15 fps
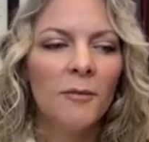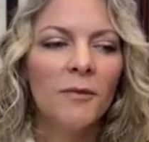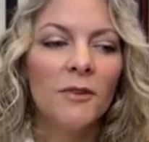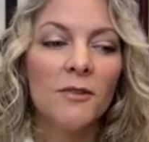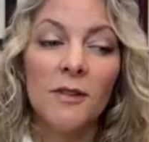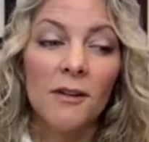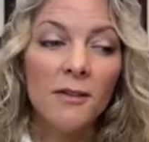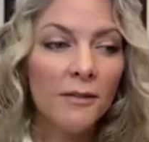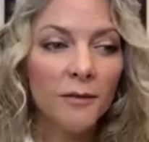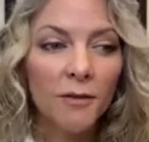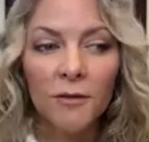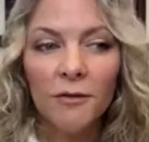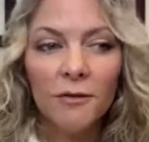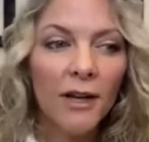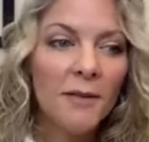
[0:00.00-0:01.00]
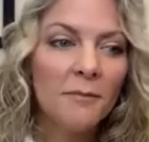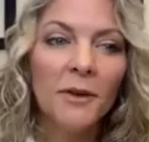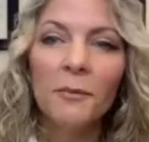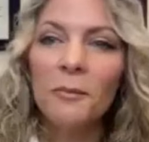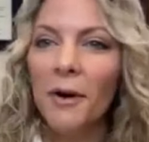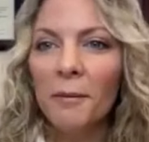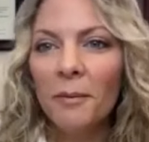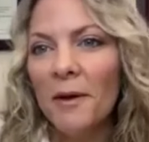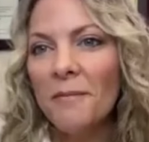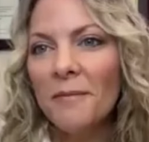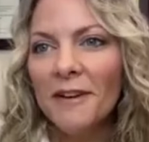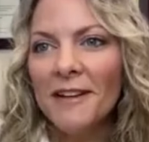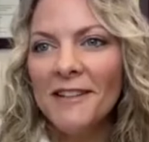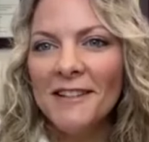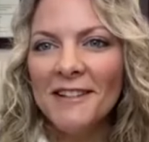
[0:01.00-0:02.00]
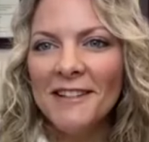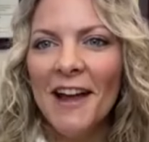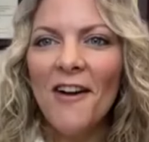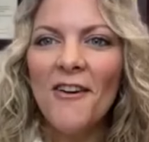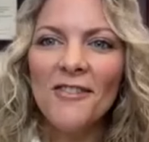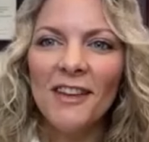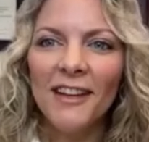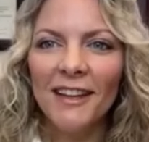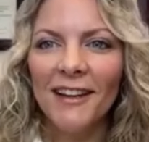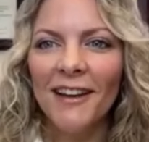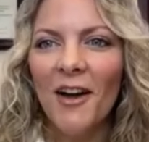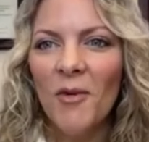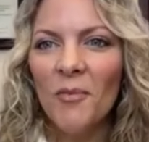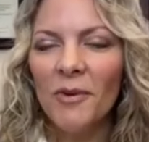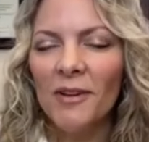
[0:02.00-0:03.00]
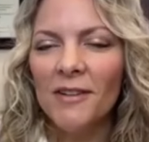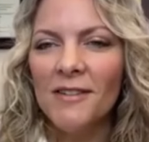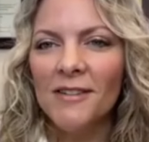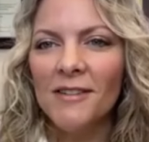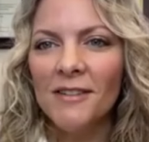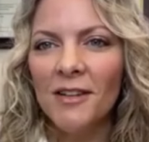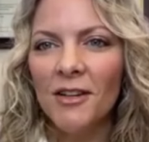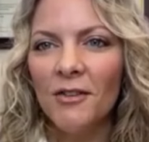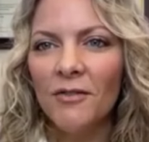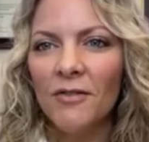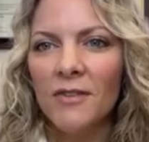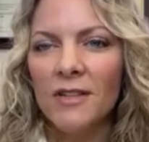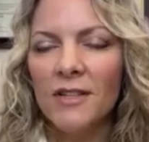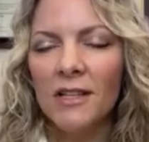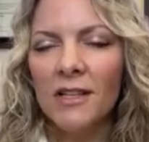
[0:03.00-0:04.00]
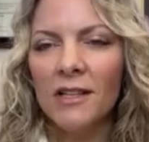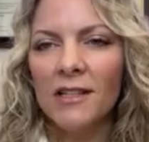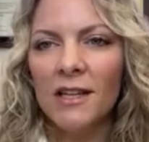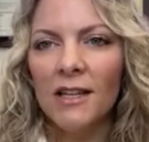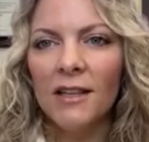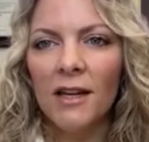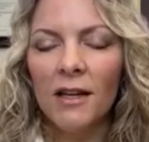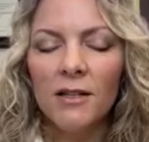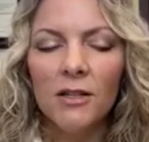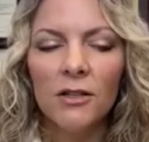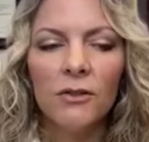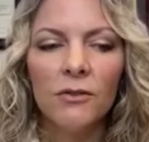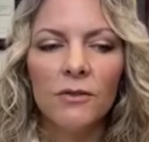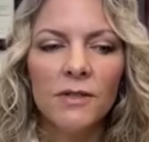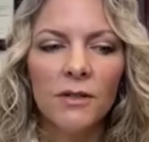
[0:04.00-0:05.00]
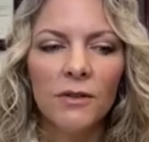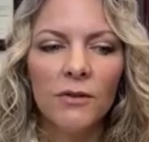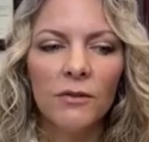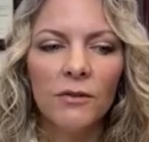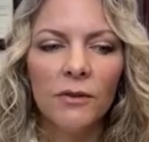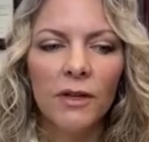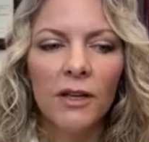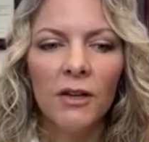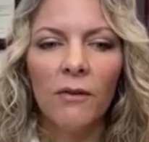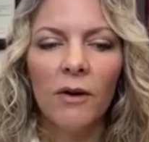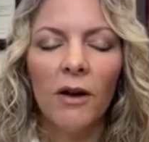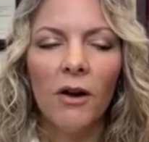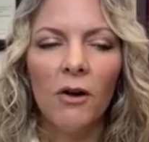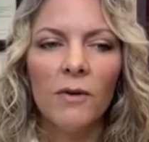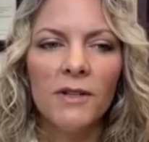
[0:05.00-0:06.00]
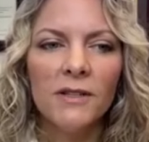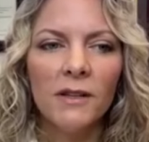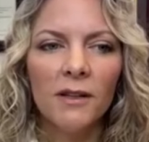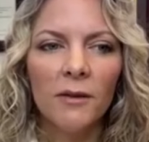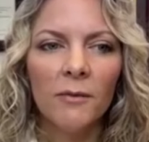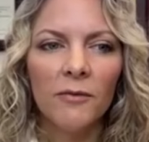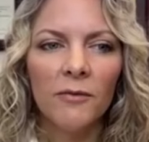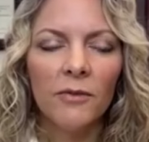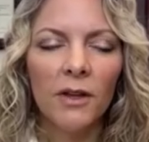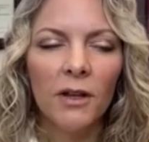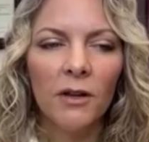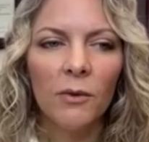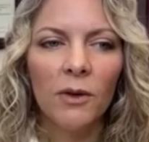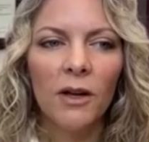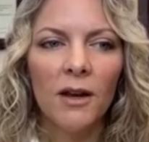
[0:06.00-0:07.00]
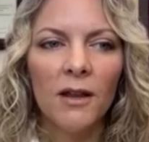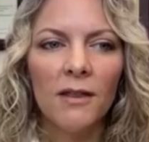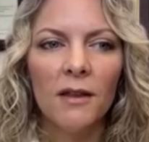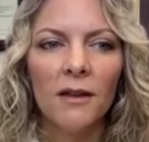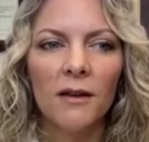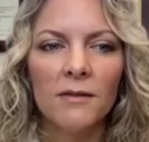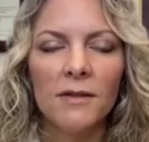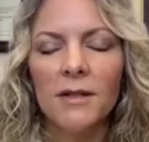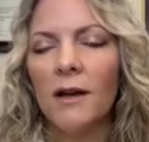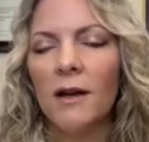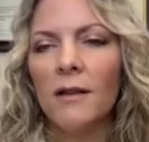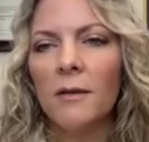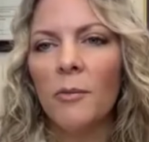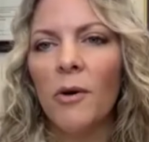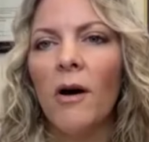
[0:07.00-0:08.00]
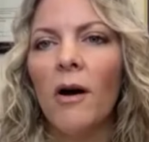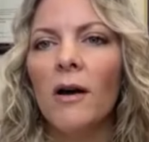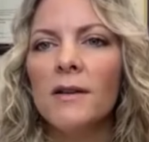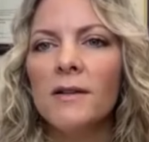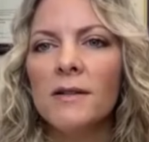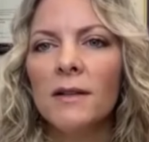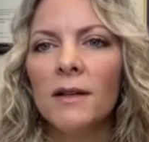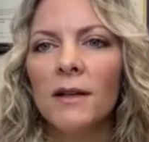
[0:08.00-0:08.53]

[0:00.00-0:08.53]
There's also great meal prep companies in town that can help us, facilitate that too. So, I always think of like, we got to think outside of the box,